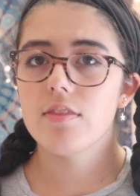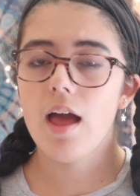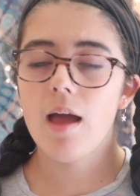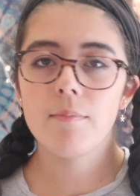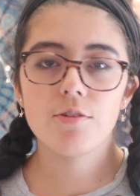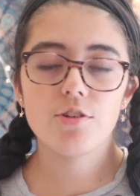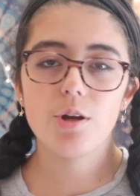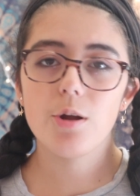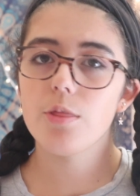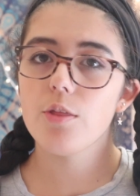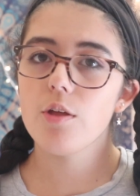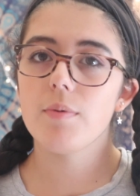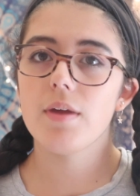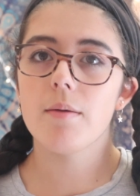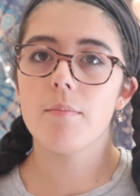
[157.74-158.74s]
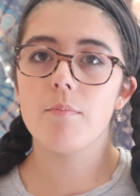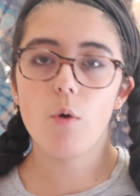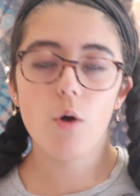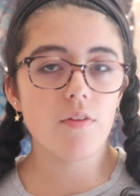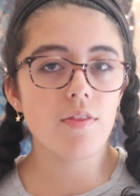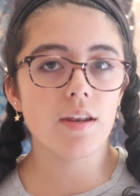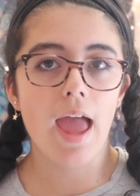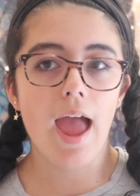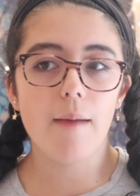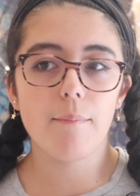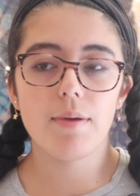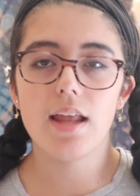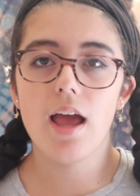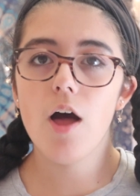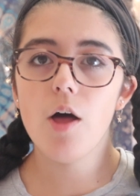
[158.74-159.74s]
I'm sure they'll be more than
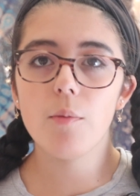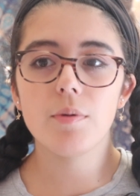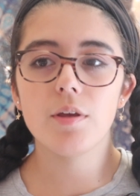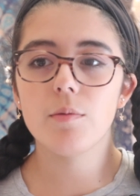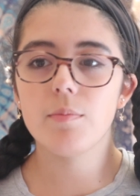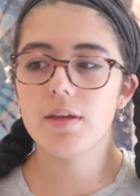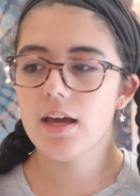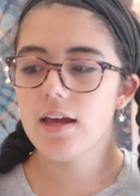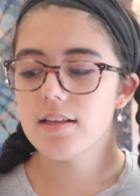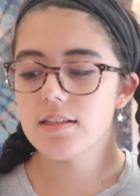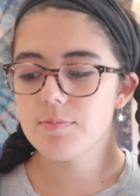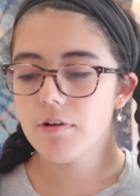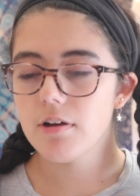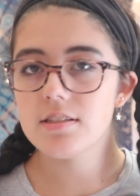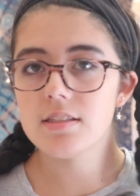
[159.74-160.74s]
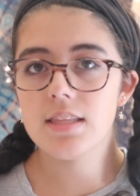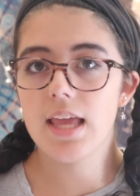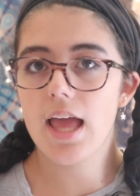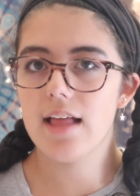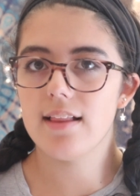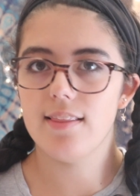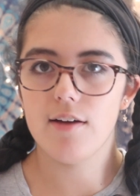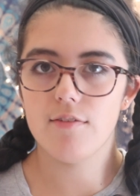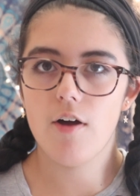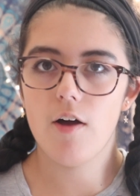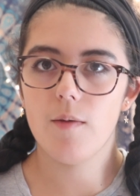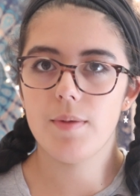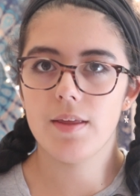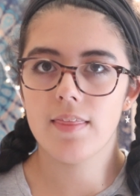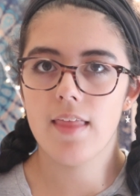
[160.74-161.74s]
happy to help you because personally I love
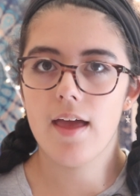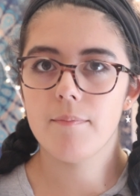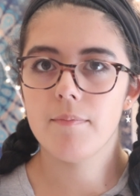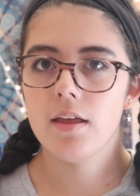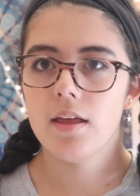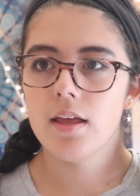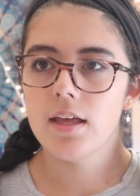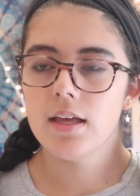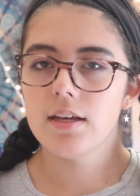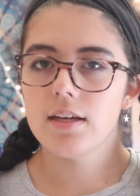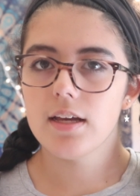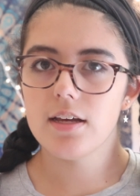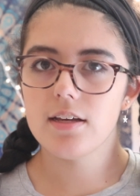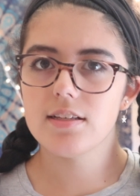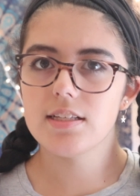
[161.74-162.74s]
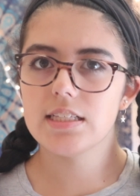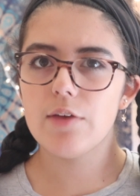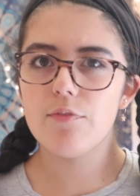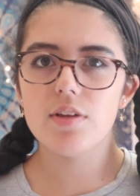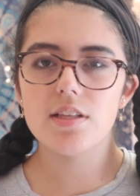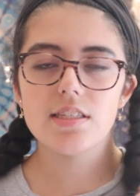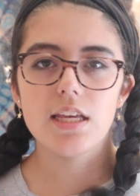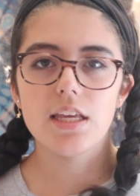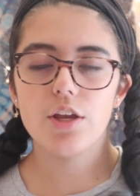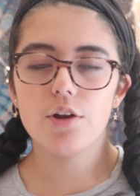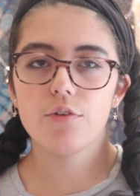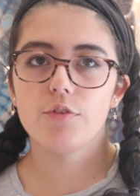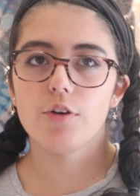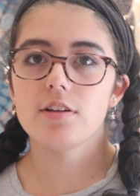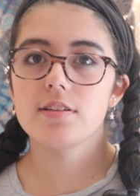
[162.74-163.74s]
helping them because if it's like
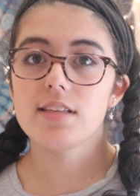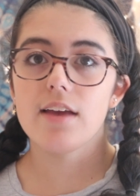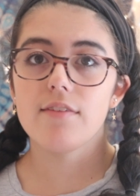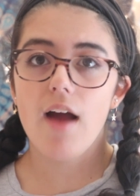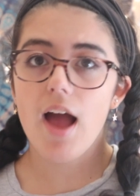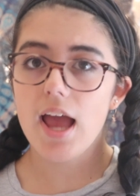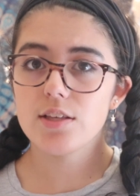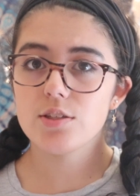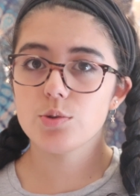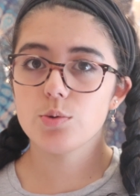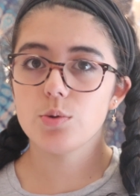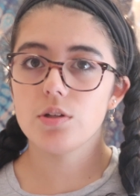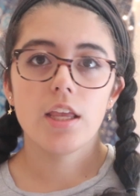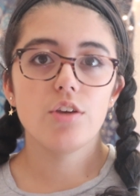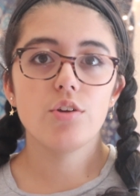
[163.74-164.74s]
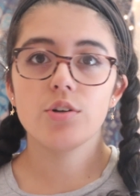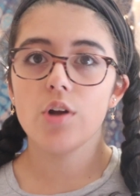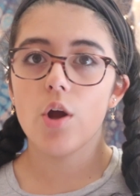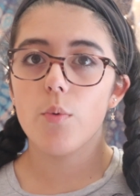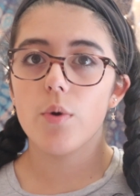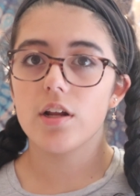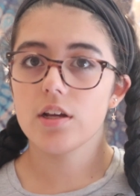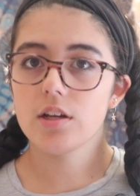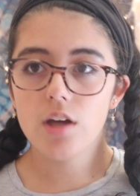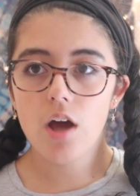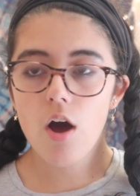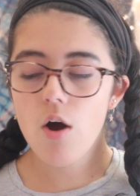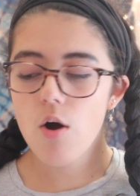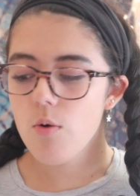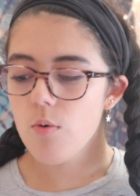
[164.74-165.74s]
your first day of high school, you don't know where to
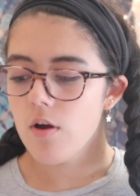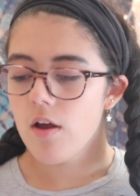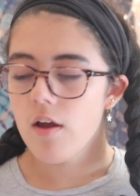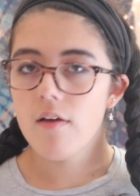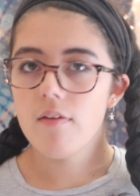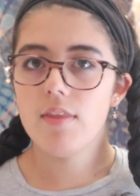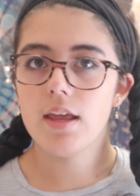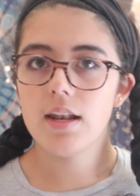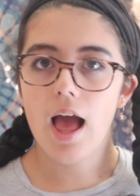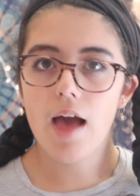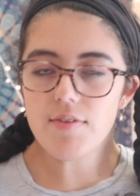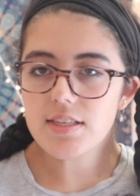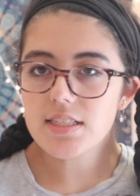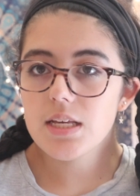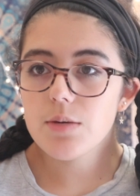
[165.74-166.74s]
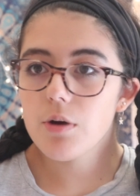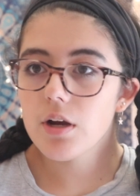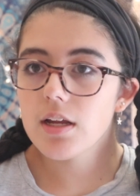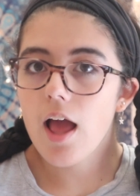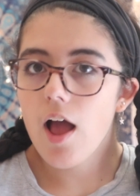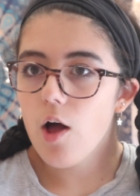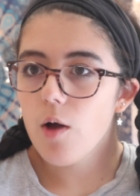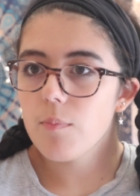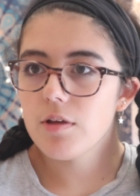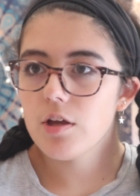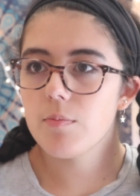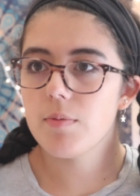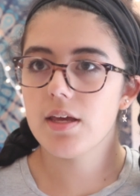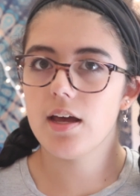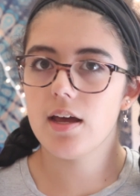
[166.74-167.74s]
go, then obviously we're going to help
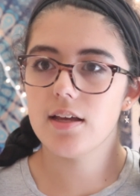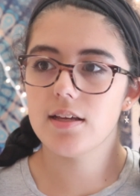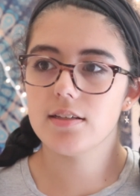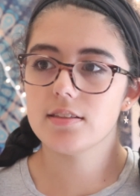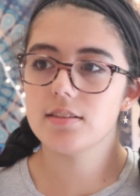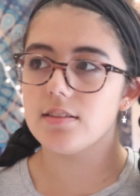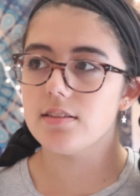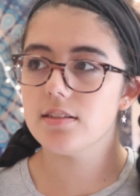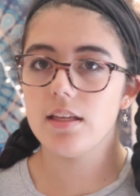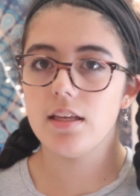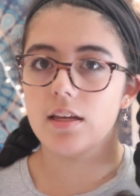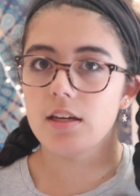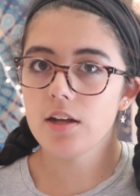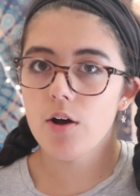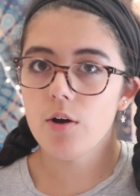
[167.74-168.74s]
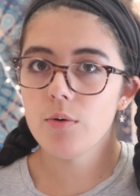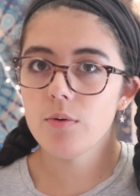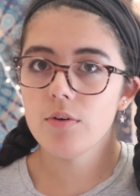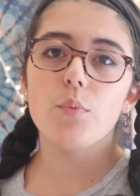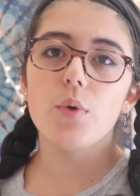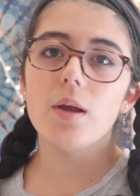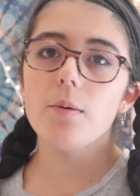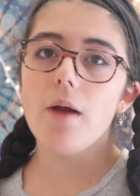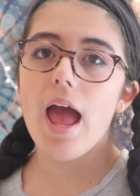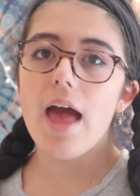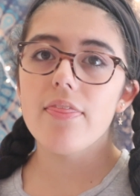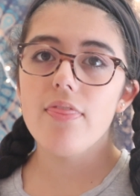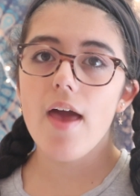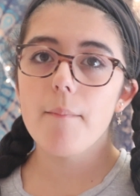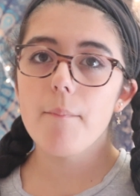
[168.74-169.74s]
you because, you know, we were
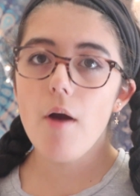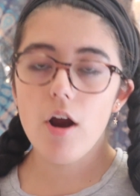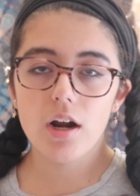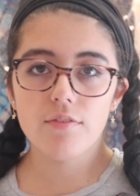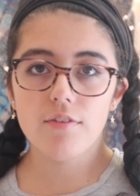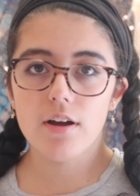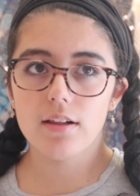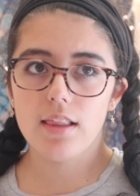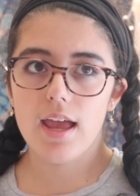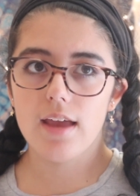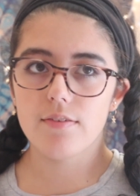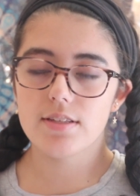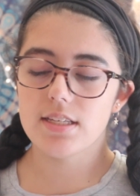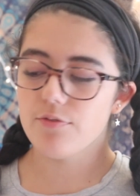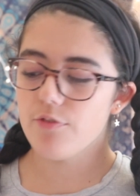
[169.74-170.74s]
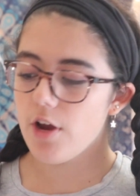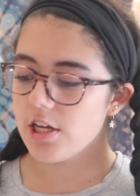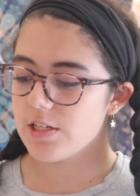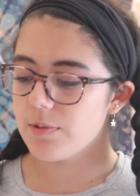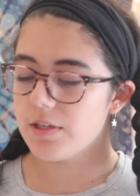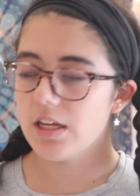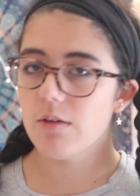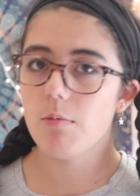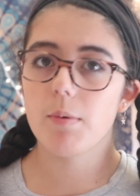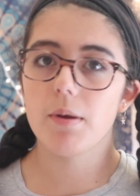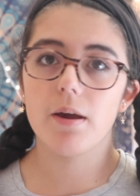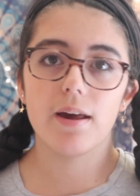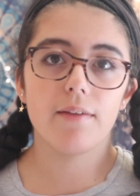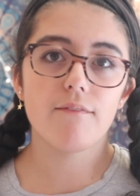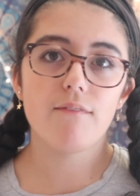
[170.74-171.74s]
at that part of our lives freshman year where we
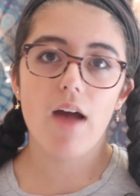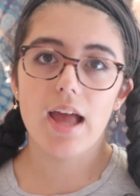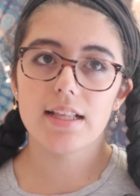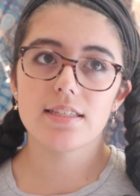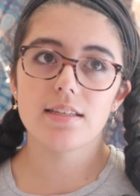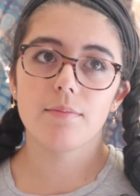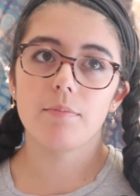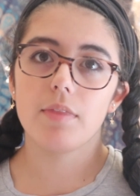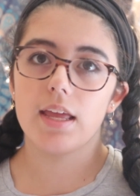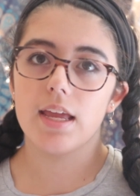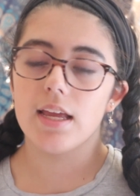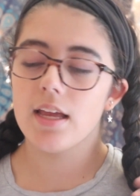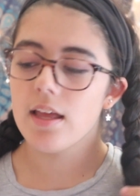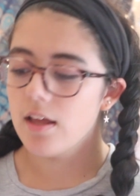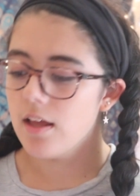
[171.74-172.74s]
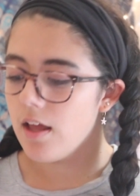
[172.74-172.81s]
couldn't find something.